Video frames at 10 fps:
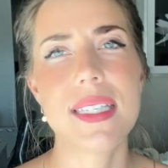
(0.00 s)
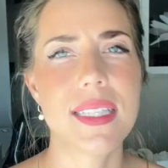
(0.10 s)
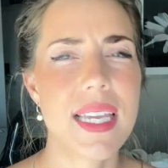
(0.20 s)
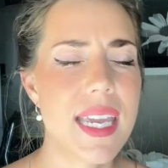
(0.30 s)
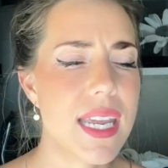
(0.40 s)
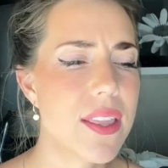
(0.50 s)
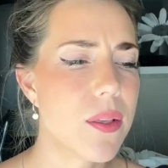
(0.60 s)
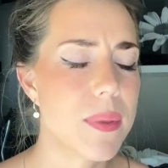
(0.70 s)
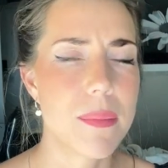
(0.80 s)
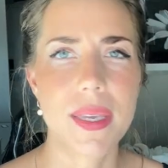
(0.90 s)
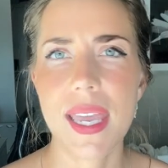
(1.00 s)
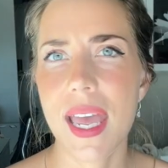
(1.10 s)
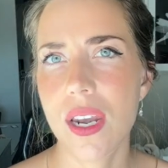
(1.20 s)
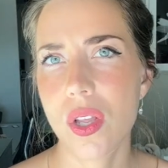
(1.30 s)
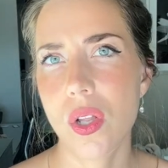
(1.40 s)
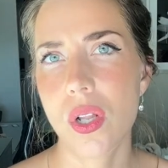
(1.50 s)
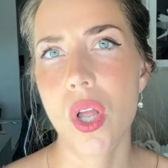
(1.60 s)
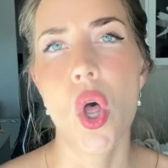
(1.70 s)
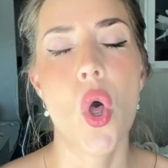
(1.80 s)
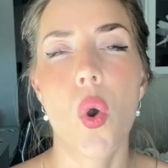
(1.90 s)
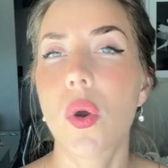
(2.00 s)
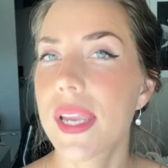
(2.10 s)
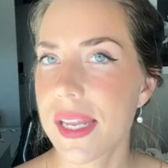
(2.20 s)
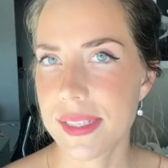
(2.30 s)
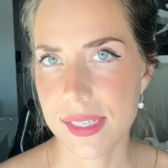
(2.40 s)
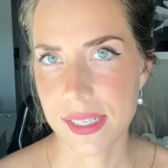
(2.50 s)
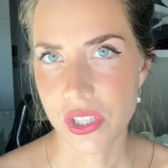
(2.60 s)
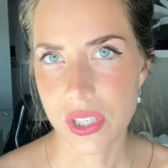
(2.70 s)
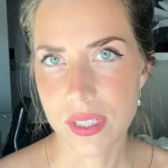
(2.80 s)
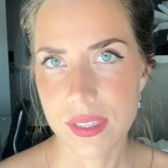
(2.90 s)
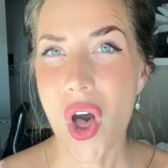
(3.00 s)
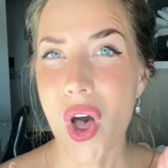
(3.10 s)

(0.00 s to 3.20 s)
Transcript: delayed, there'll be a mechanical, or cancellations.